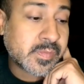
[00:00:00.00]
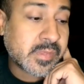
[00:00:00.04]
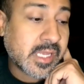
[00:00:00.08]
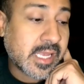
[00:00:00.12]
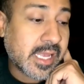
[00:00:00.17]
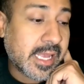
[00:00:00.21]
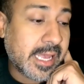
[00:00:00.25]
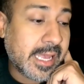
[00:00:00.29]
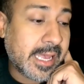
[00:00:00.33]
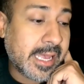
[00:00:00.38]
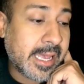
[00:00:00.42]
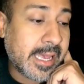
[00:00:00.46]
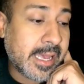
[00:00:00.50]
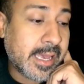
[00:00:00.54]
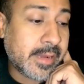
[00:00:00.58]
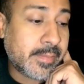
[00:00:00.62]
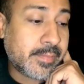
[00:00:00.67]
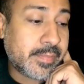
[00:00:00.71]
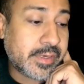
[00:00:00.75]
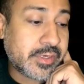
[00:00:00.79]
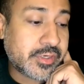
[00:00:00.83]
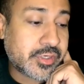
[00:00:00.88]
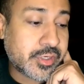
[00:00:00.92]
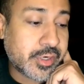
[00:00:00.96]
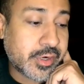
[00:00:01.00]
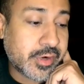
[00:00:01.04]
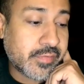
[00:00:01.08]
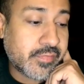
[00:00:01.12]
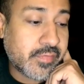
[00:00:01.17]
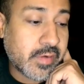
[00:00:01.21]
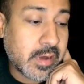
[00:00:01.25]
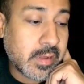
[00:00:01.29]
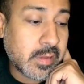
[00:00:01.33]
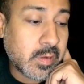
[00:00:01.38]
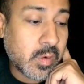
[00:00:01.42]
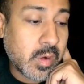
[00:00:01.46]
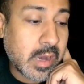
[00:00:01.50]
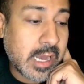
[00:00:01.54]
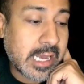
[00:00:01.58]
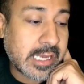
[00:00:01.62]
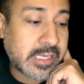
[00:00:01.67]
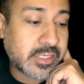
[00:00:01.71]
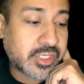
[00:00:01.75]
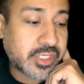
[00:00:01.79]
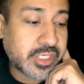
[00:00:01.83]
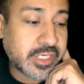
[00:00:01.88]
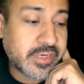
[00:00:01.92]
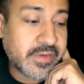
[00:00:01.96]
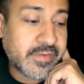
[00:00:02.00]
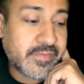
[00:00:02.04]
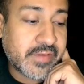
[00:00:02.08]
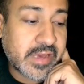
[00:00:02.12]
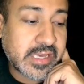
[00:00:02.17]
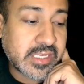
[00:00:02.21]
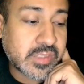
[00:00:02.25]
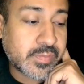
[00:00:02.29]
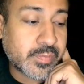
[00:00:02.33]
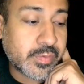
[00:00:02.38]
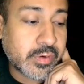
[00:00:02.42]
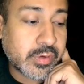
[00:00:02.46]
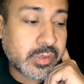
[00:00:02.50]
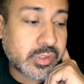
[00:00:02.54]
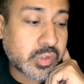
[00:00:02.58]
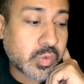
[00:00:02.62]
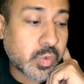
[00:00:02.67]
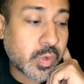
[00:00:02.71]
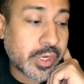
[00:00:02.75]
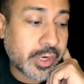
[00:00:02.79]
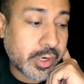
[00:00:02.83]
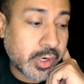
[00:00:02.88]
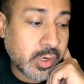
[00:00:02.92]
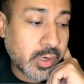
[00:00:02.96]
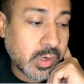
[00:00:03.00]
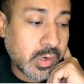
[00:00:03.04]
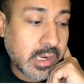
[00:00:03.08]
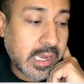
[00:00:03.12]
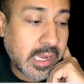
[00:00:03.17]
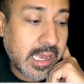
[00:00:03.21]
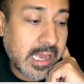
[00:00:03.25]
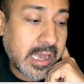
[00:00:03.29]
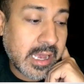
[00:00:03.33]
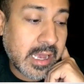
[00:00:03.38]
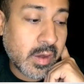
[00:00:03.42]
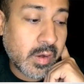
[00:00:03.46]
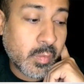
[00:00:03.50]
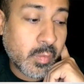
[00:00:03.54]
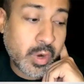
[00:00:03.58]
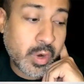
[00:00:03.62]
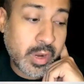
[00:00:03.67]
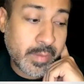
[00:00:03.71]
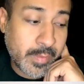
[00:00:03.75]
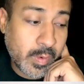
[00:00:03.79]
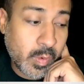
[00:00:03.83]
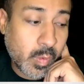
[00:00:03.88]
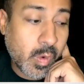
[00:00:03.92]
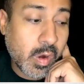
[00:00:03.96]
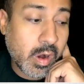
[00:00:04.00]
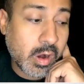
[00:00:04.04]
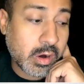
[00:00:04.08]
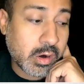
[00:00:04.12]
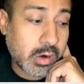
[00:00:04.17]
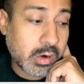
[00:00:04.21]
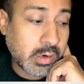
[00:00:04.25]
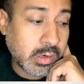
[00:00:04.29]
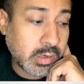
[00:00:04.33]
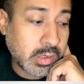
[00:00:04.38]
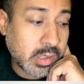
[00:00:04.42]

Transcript: And be sure to follow IG, Facebook, Twitter, Whitman-Walker,